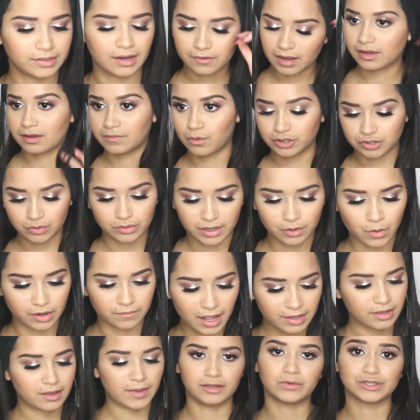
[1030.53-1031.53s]

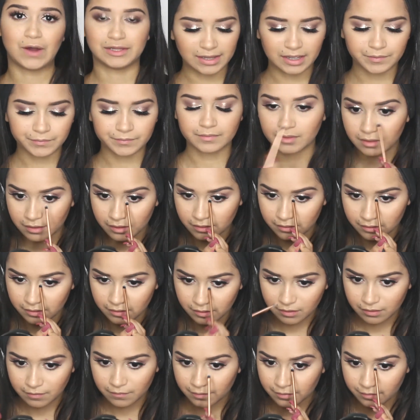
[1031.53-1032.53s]
And now I'm
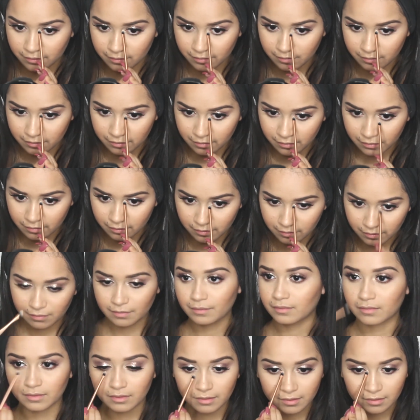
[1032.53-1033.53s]
going to go
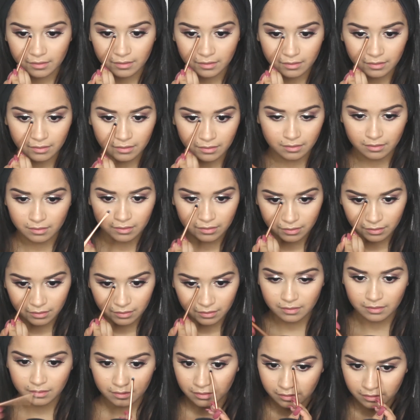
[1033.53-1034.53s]
in
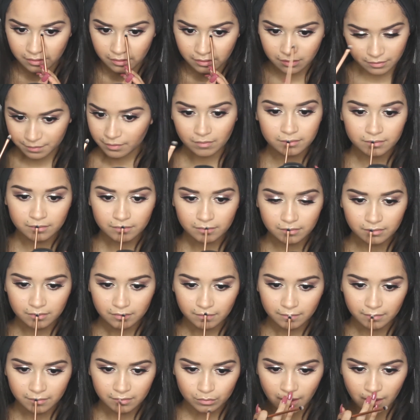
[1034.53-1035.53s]
with Sigma